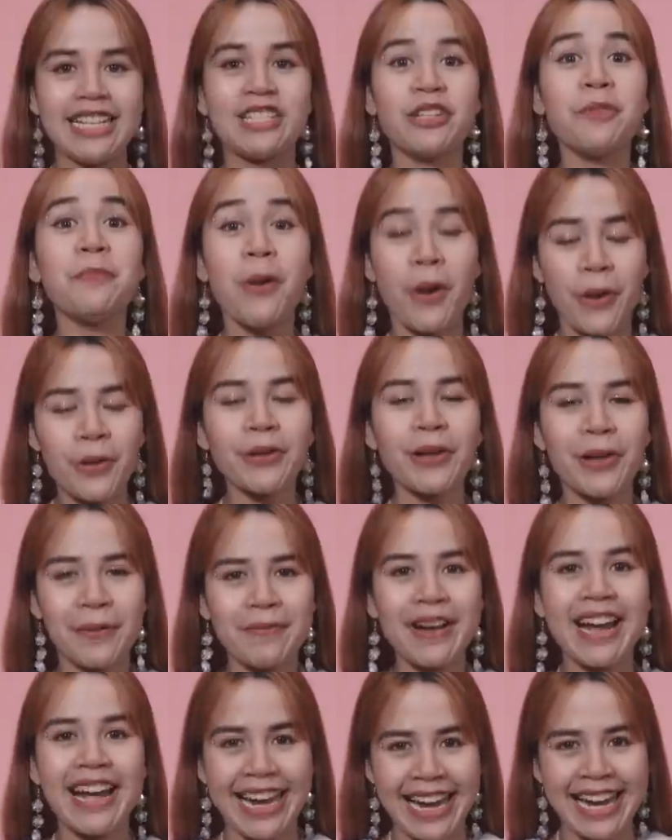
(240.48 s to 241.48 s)
is to poll
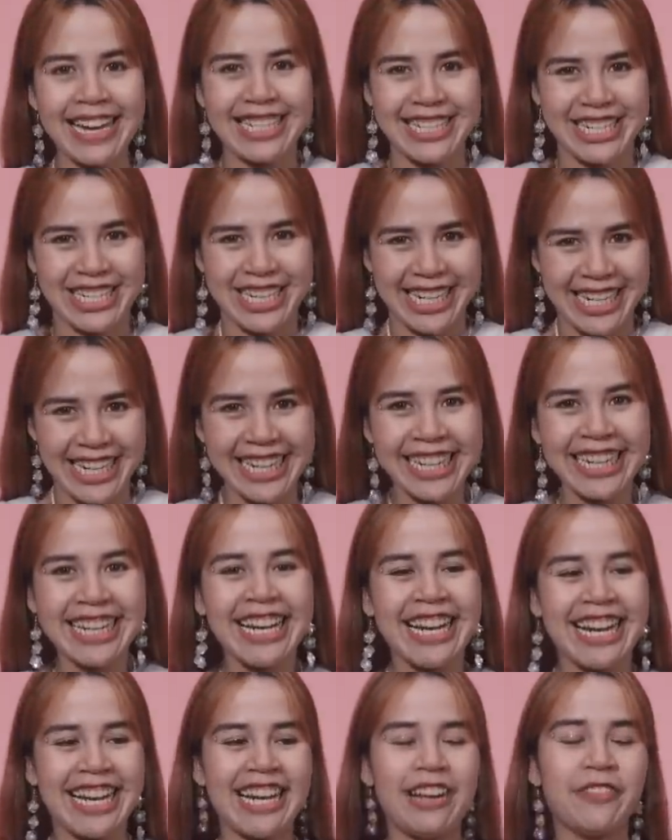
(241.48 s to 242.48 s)
on my IG.
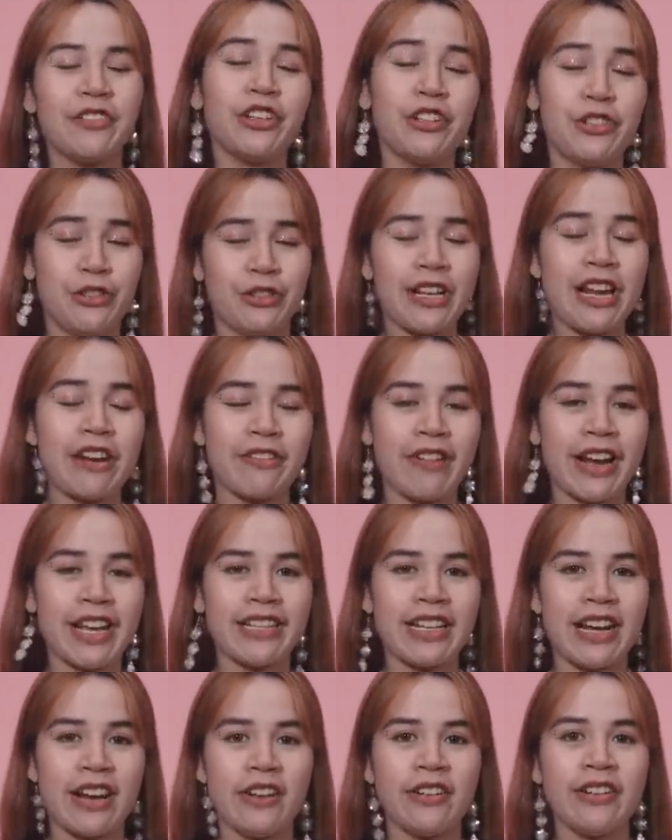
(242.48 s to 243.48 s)
And I'm gonna do that
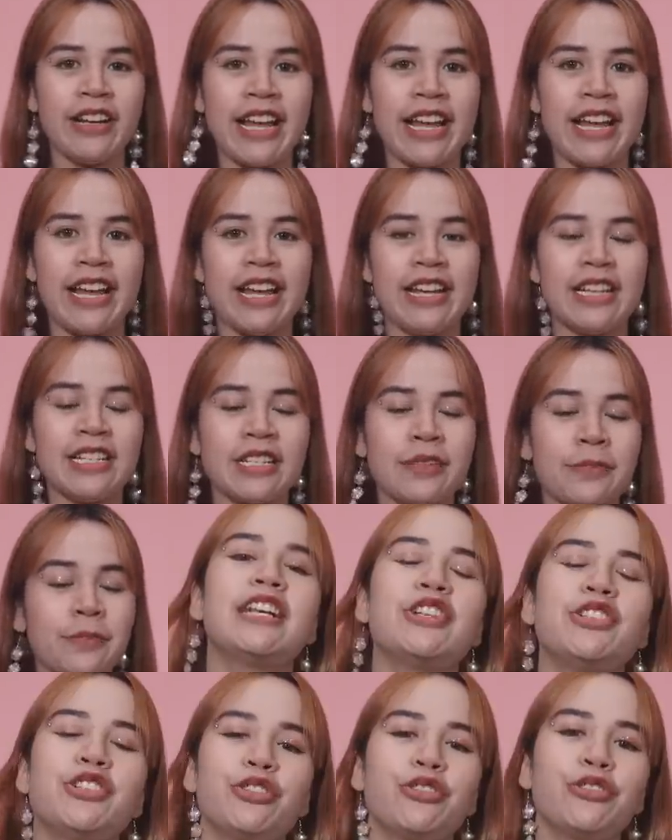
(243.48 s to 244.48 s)
right now and
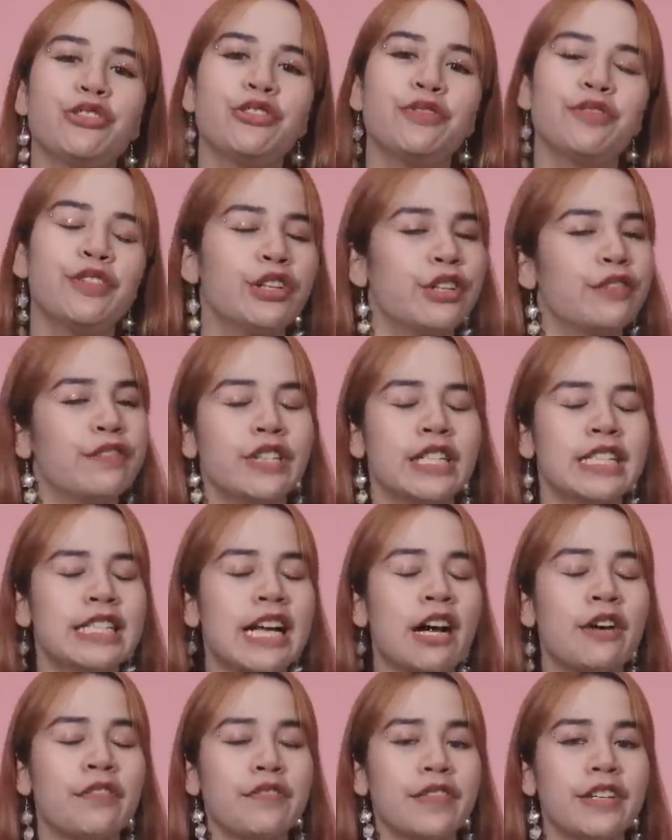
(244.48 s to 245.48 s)
stay tuned for the
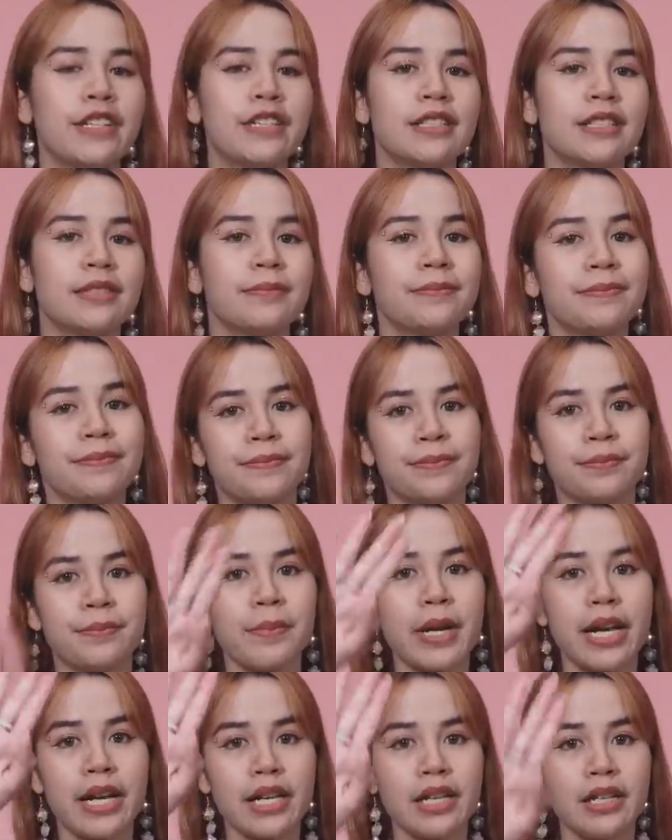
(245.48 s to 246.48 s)
first outfit.
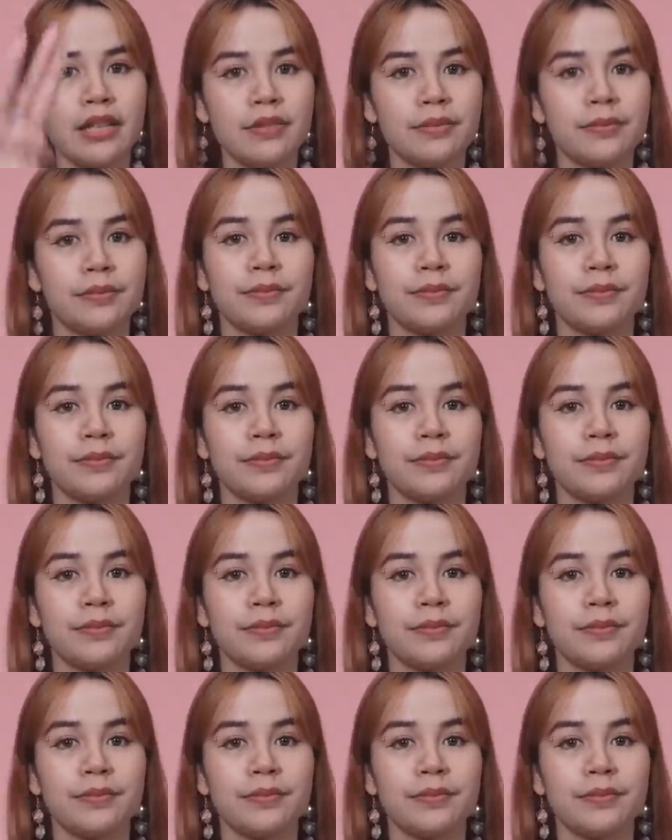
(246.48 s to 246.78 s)
Bye.